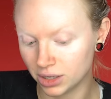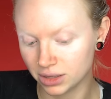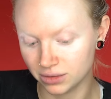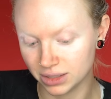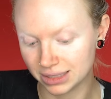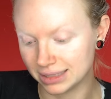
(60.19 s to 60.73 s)
Part of
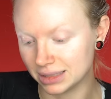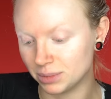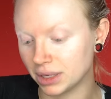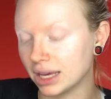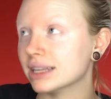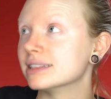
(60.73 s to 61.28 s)
the reason is
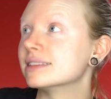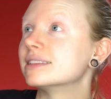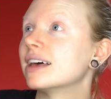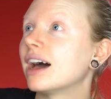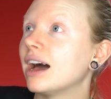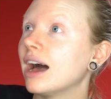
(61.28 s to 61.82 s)

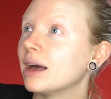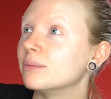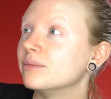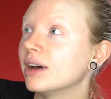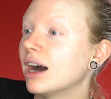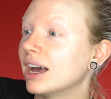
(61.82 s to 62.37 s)
because
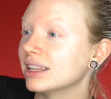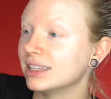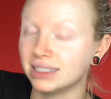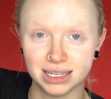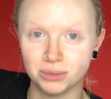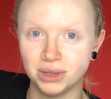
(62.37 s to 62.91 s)
I'm
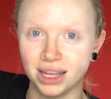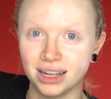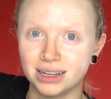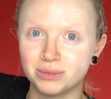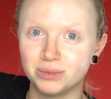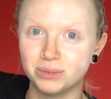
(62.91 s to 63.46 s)
highly
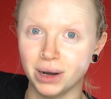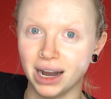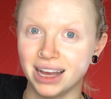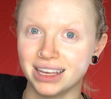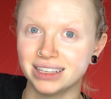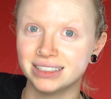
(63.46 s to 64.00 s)
intimidated
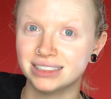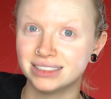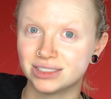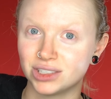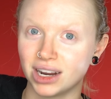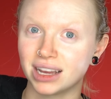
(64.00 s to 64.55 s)
by
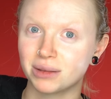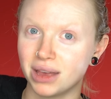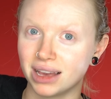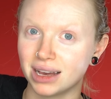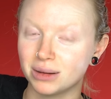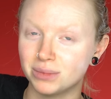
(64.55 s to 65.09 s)
drag
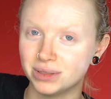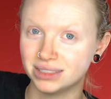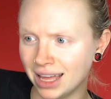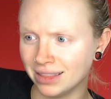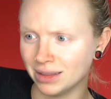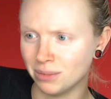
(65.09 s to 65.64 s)
makeup,
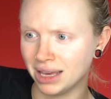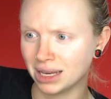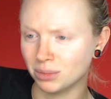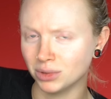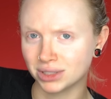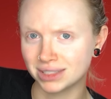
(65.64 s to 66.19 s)
and the
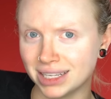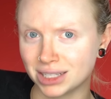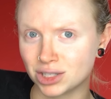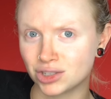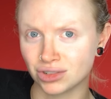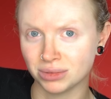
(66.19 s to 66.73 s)
makeup looks
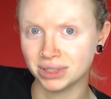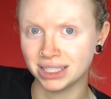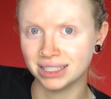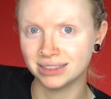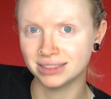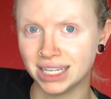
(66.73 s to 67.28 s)

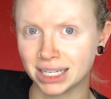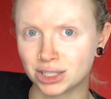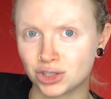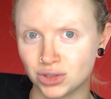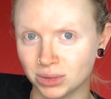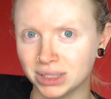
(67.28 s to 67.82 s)
extremely,
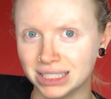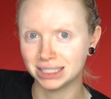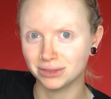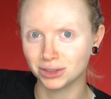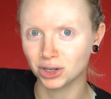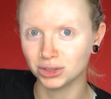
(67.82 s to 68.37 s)
extremely
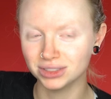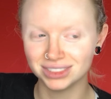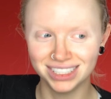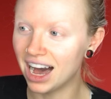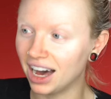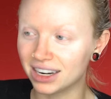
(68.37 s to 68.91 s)
difficult.
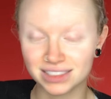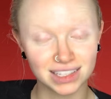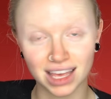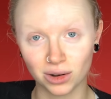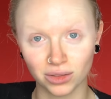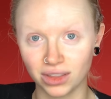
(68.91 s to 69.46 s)

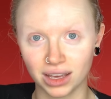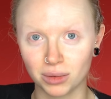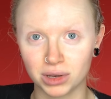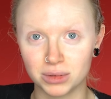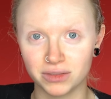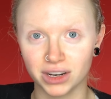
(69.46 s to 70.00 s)
Honestly, I don't think
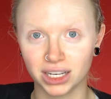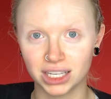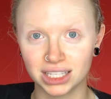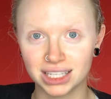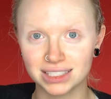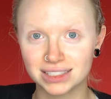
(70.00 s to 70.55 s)
I'm gonna be very
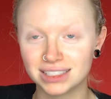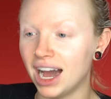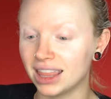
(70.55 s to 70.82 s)
good at this.